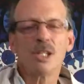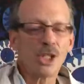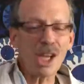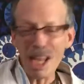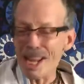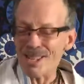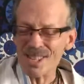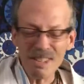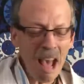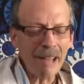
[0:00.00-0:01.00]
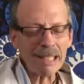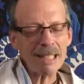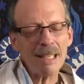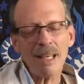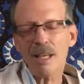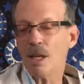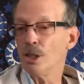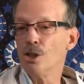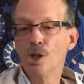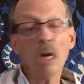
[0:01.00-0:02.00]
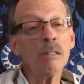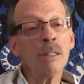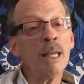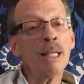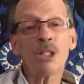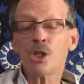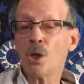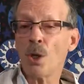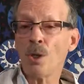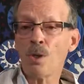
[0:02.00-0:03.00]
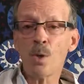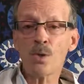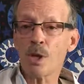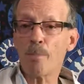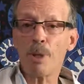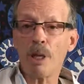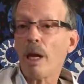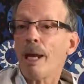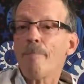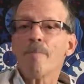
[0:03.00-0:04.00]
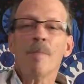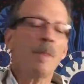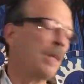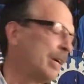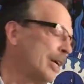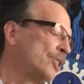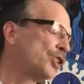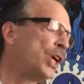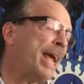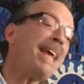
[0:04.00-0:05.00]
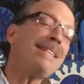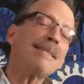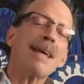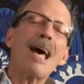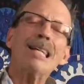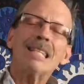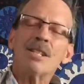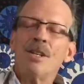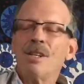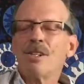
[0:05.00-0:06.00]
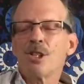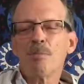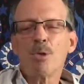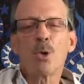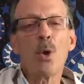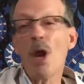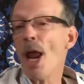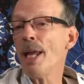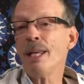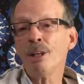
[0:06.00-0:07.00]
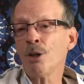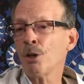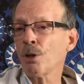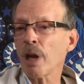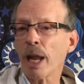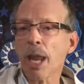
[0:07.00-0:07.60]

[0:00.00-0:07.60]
She's not as young as she used to be. She's got some gray in her